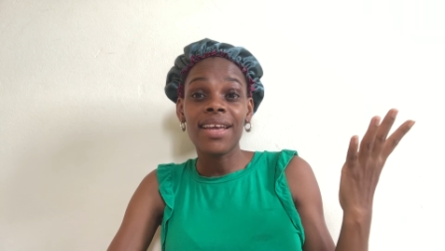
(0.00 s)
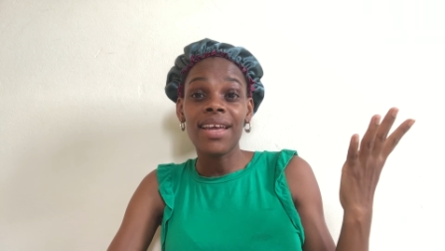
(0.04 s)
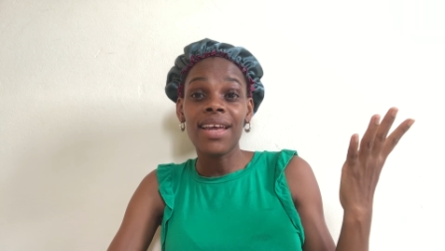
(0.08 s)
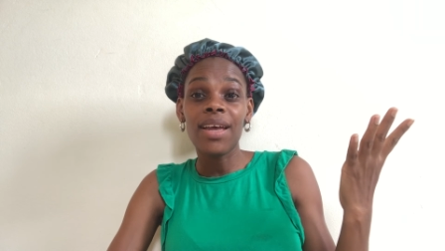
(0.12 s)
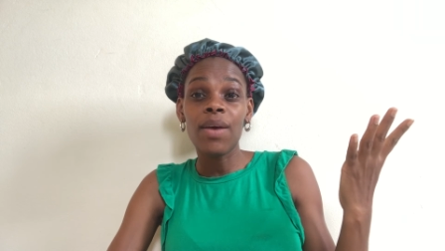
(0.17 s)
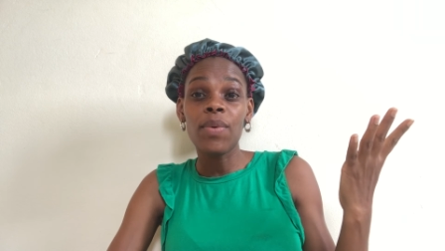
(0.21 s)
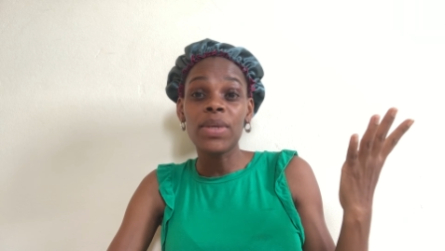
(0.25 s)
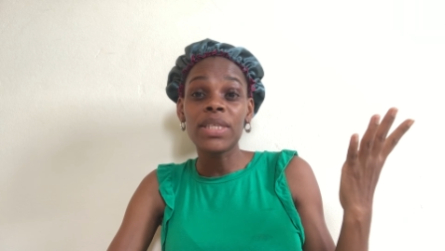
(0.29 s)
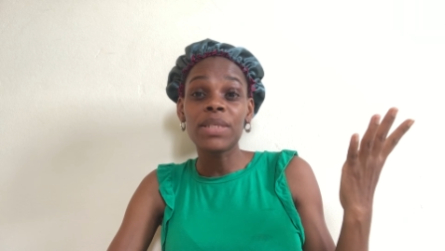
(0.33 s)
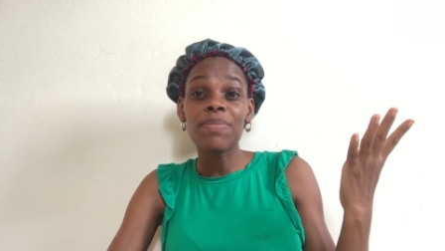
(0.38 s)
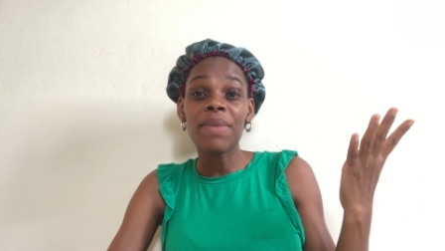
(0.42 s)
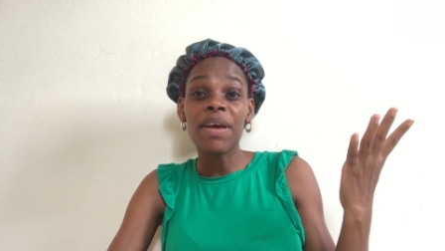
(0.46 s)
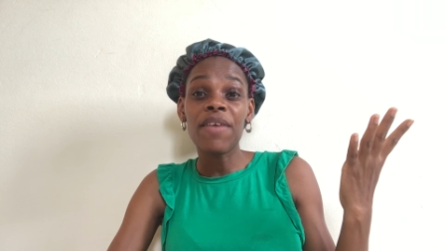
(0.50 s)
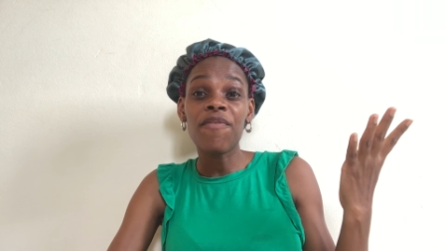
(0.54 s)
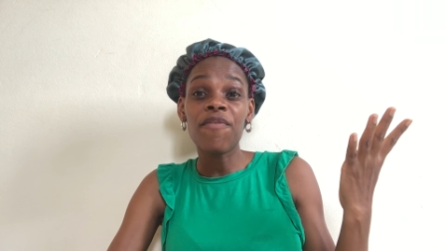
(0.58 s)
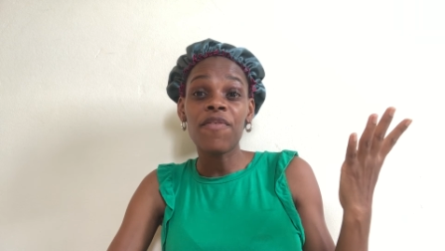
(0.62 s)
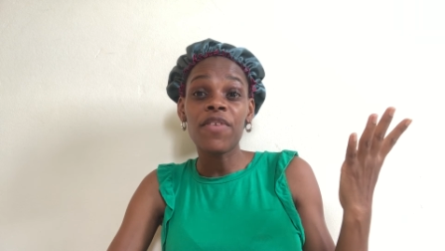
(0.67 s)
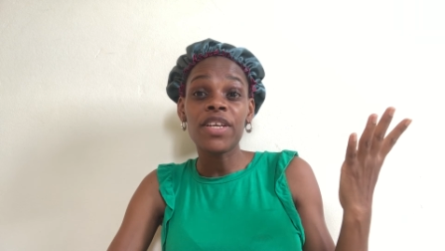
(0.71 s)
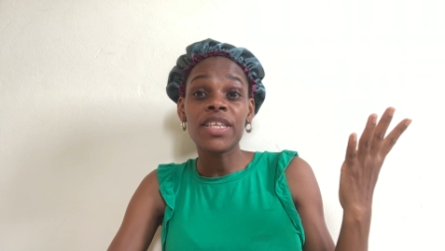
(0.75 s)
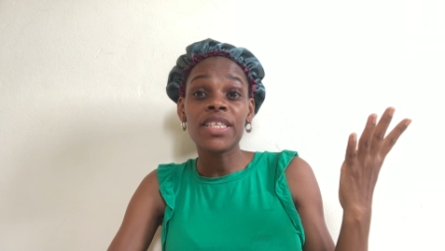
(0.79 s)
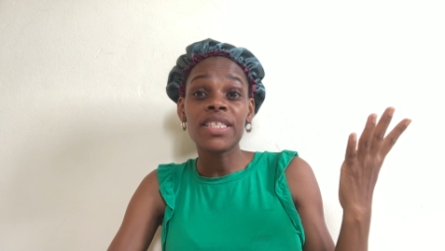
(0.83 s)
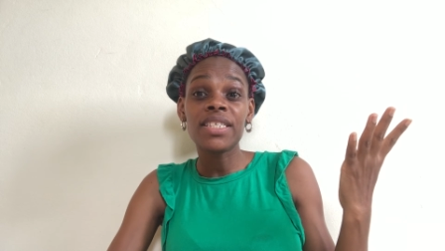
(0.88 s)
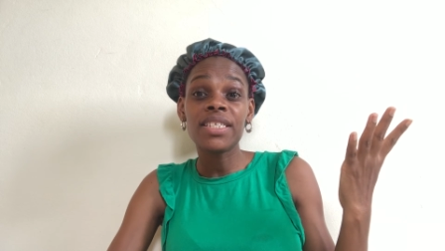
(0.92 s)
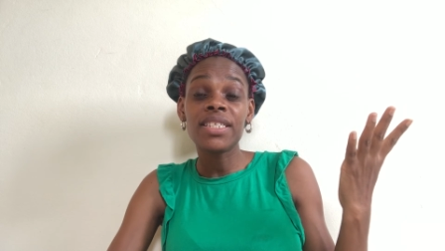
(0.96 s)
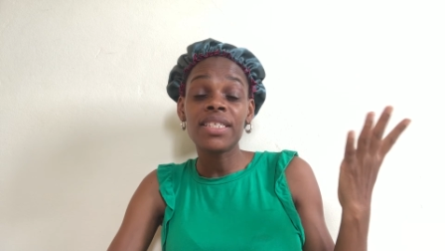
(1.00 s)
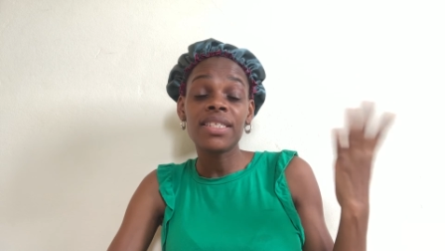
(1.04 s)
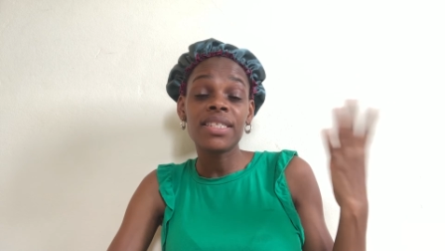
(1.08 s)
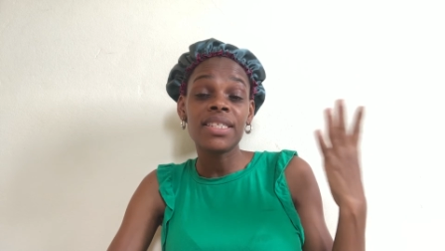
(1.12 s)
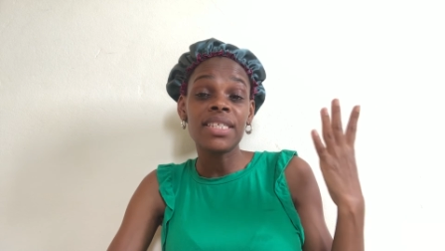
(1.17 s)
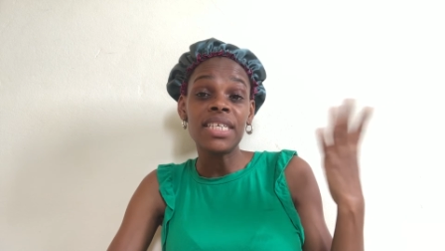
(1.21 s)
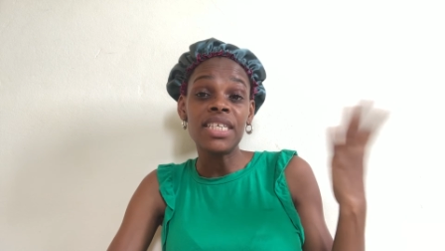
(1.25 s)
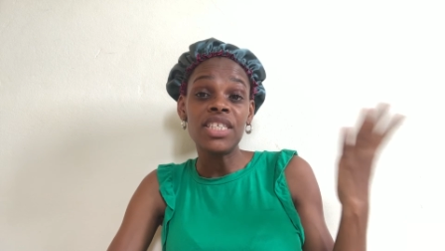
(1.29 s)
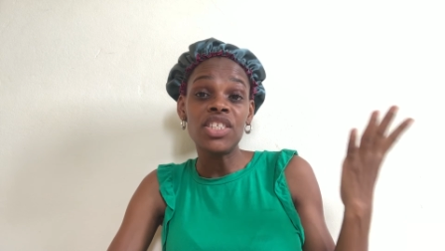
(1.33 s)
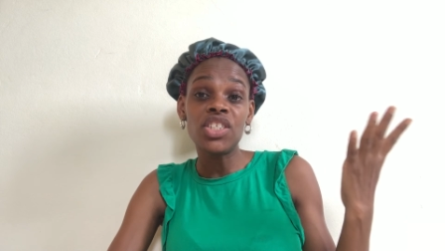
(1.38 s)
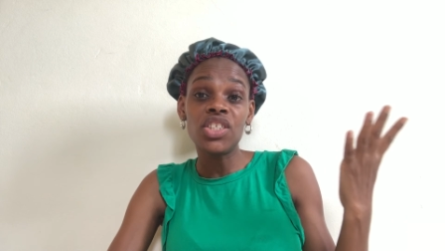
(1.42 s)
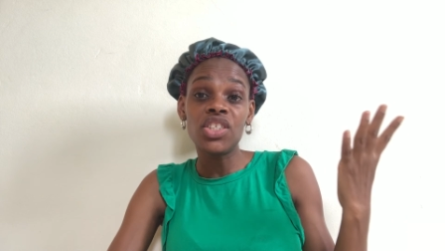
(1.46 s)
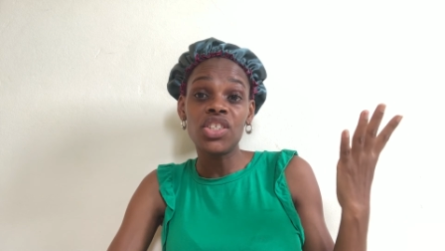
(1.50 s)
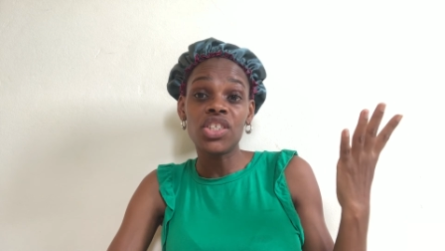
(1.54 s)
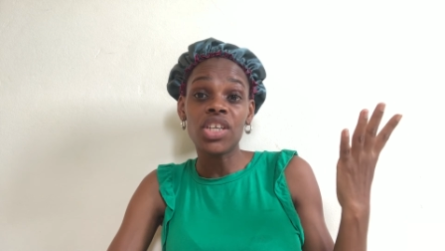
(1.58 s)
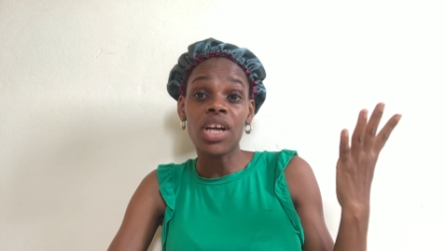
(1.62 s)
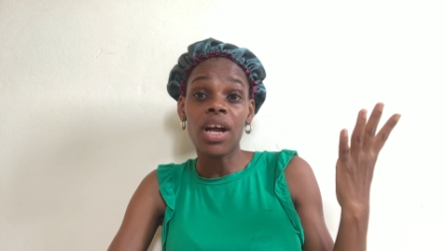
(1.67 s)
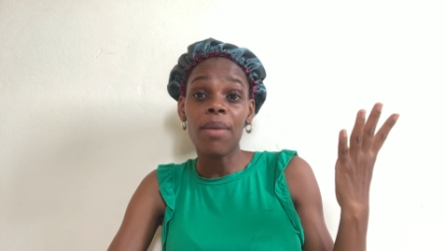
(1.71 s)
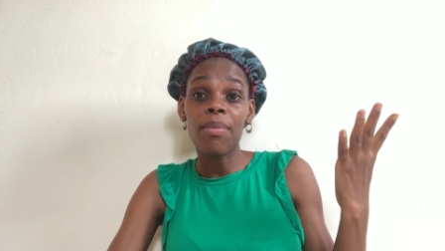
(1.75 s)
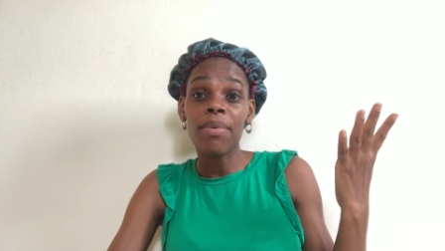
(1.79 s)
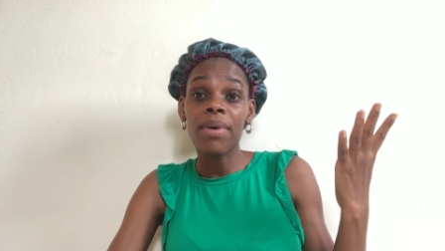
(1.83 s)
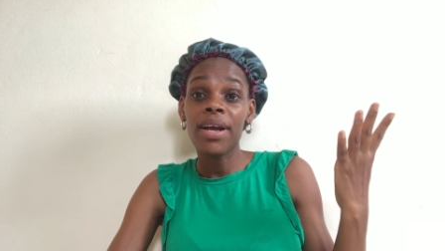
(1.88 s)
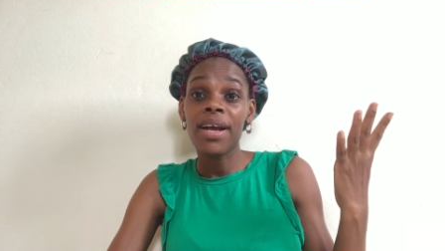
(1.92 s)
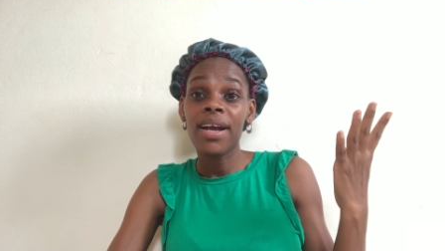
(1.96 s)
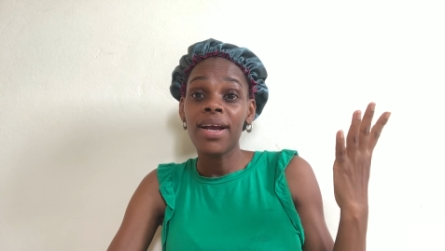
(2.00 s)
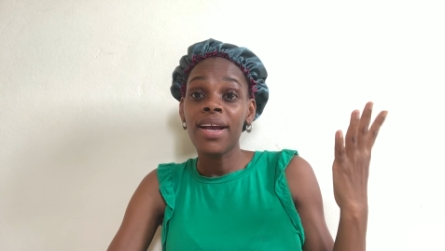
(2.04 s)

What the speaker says: It was my first teaching job,